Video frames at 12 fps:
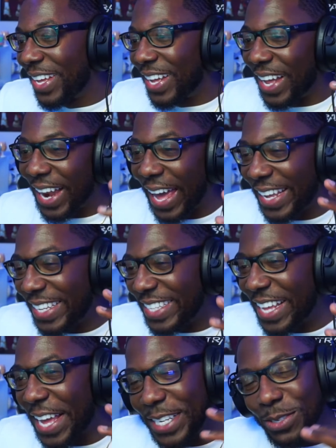like it
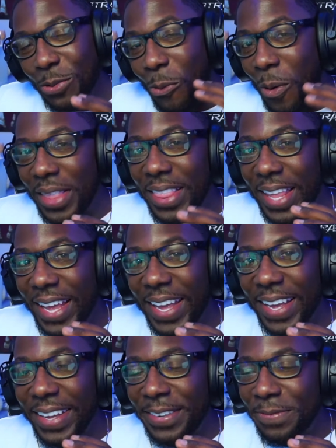is one
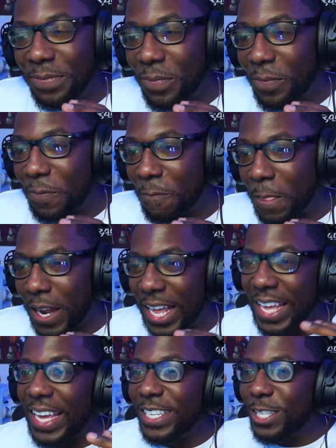thing,
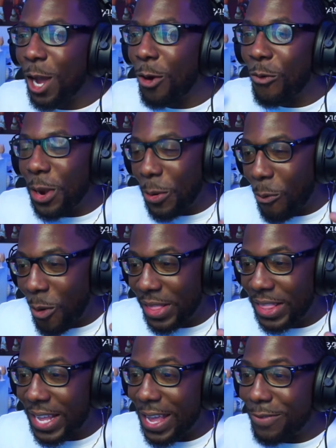like it's already one
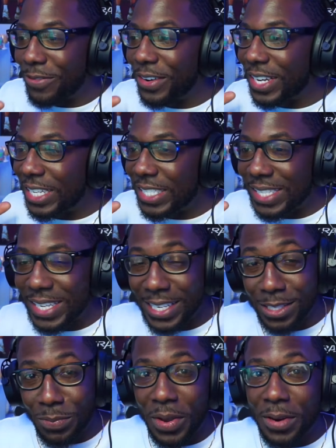thing for us to
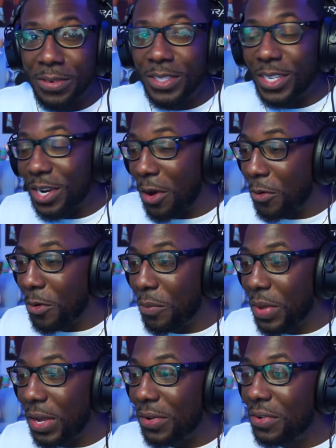experience it on
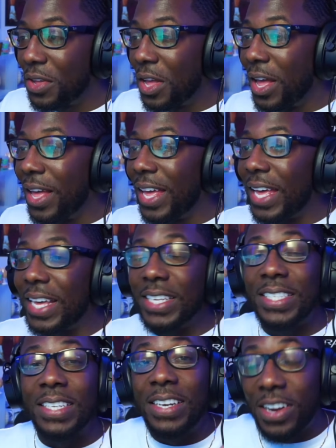Omegle.
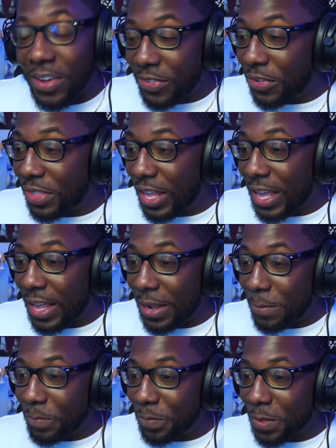It's another
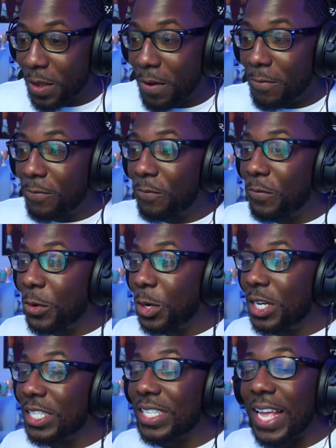thing for
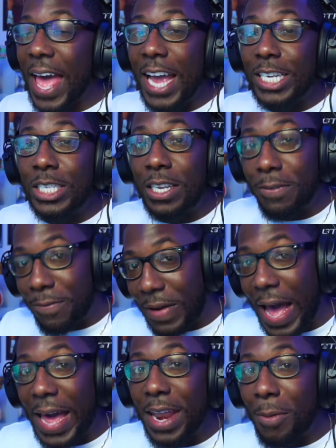us to actually
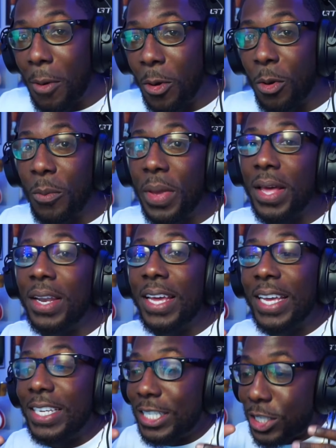find him on Omegle and
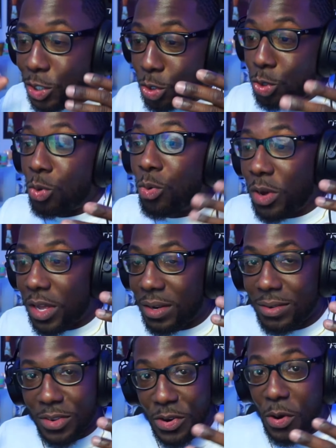he just do it,
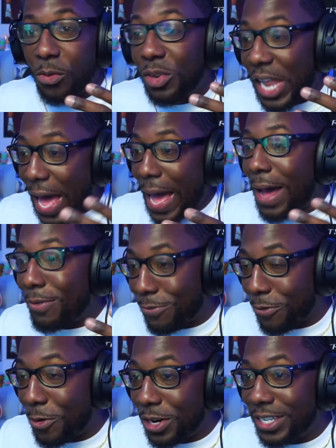you know, live
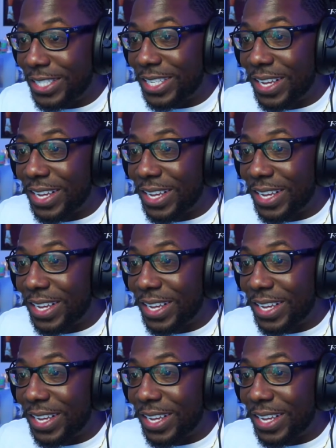for us.